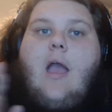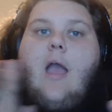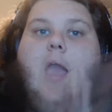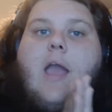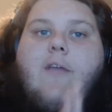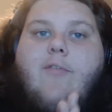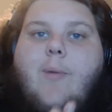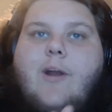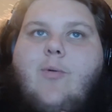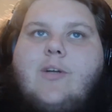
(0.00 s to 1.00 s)
Hey
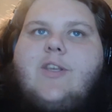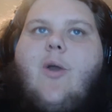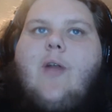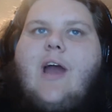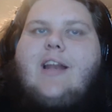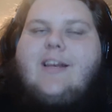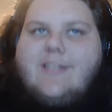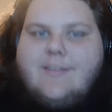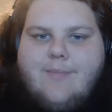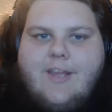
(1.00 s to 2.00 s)
everybody, what's going on? It
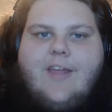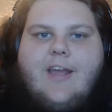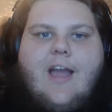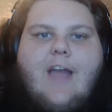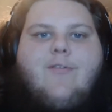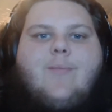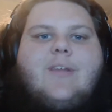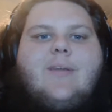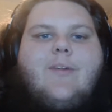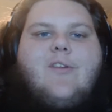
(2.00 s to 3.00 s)
is me, that guy from
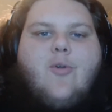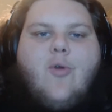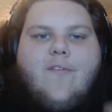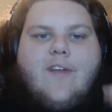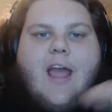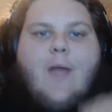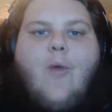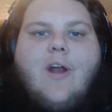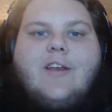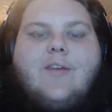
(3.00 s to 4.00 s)
Team Niederdorf, and I
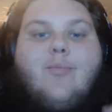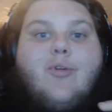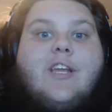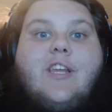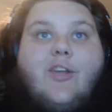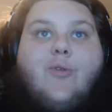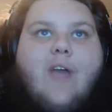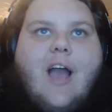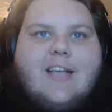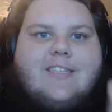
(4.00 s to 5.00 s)
wanted to bring you
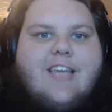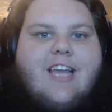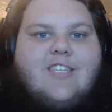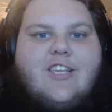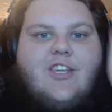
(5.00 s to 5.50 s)
guys, yes,